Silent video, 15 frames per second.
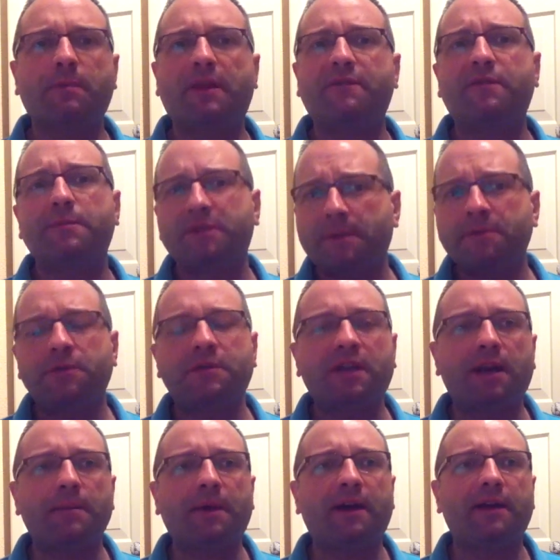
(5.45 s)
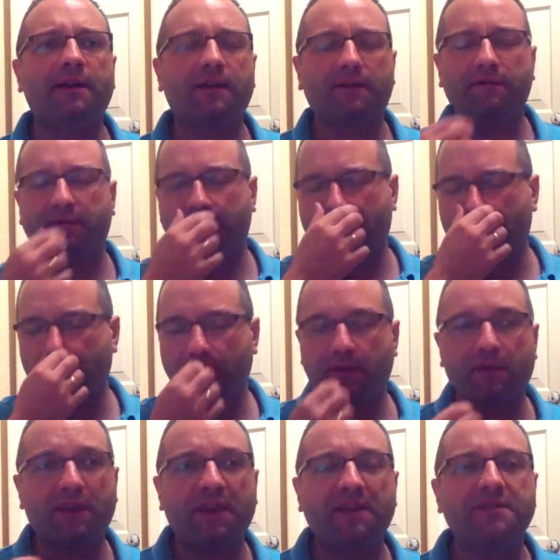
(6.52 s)
but from time to time I find
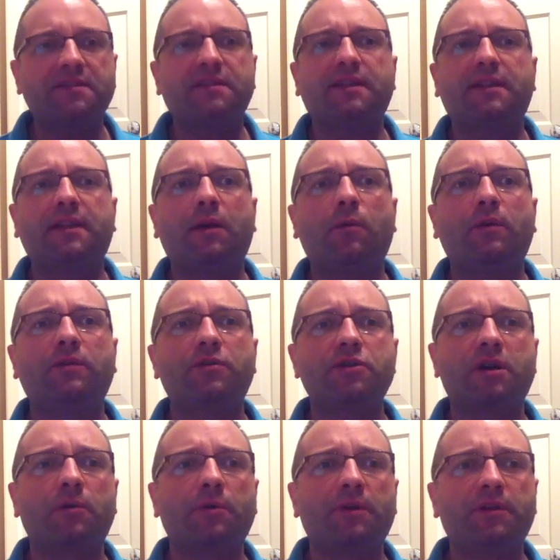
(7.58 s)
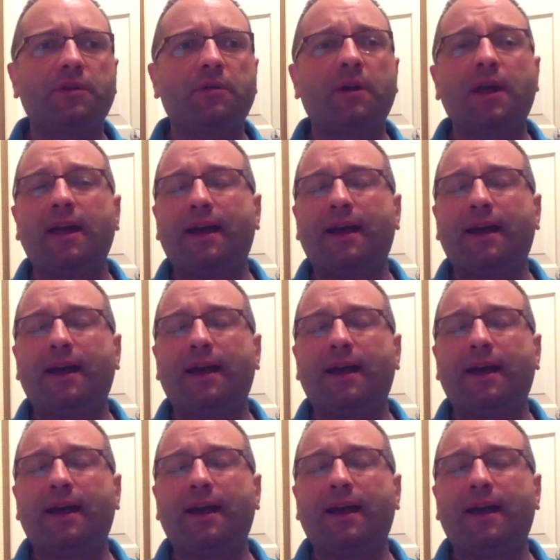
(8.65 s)
things that I want to share with you.